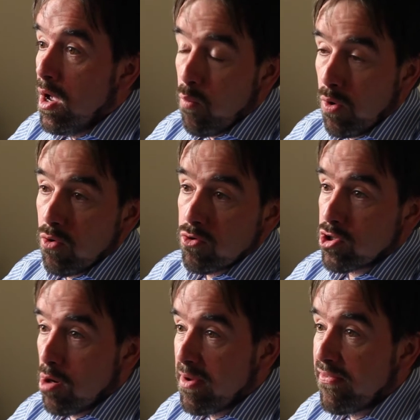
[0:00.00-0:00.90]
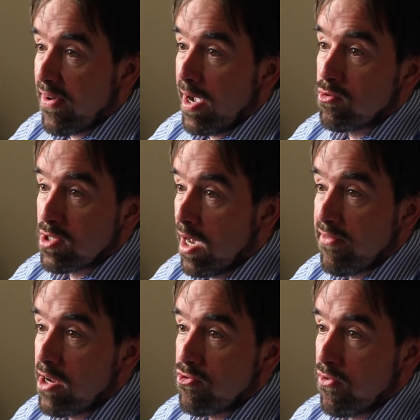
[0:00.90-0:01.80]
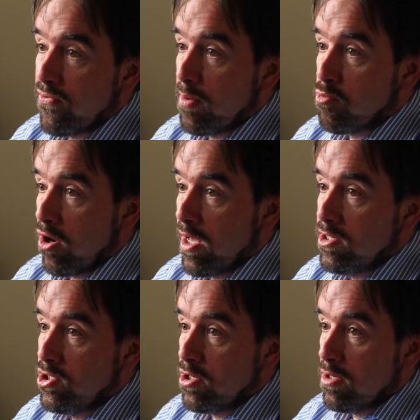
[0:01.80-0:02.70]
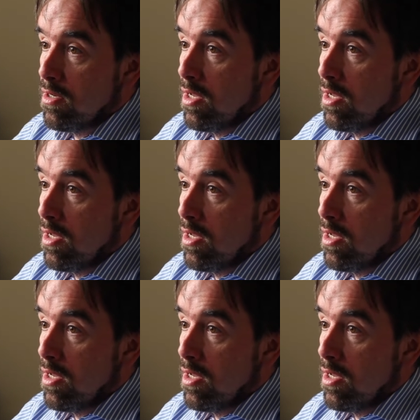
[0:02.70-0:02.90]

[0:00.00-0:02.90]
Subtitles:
will also be found to have atrial fibrillation,